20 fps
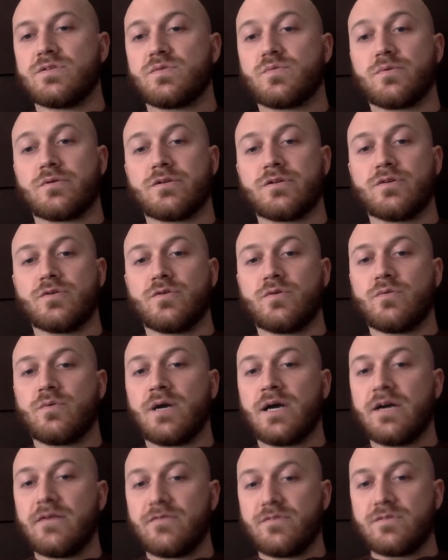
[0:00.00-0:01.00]
were new
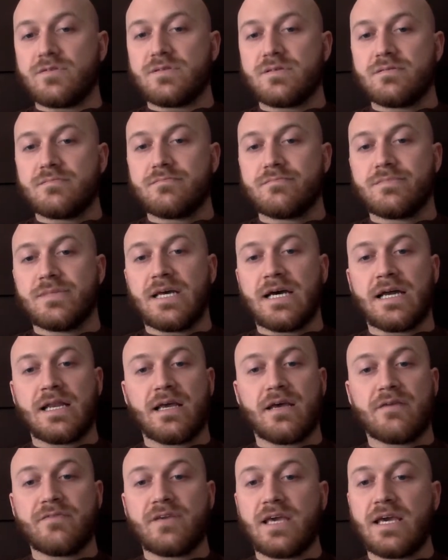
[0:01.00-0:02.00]
arrivals, not
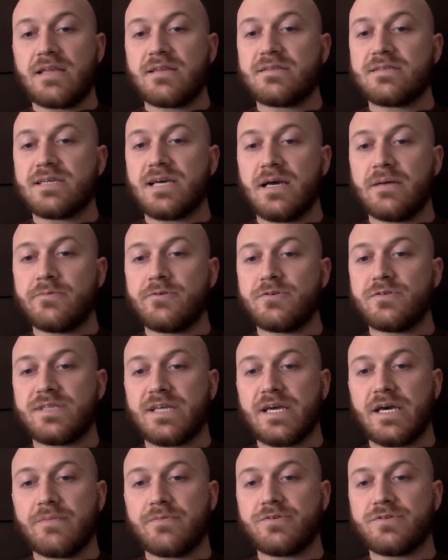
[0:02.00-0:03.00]
having had the time to
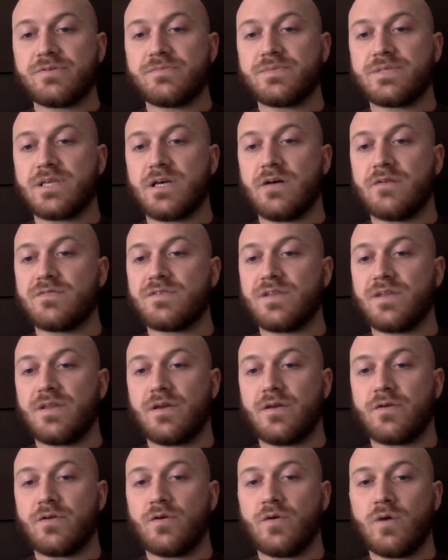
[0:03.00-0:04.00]
establish themselves in
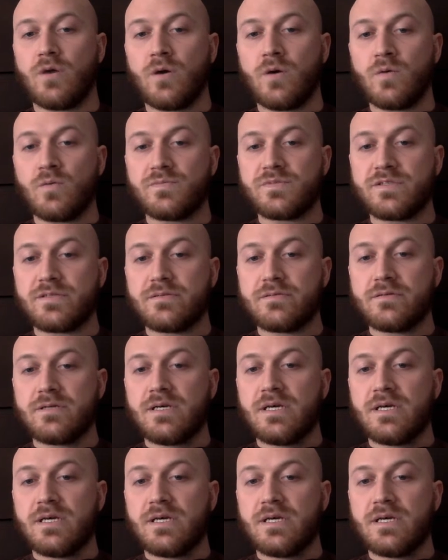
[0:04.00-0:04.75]
their new homes.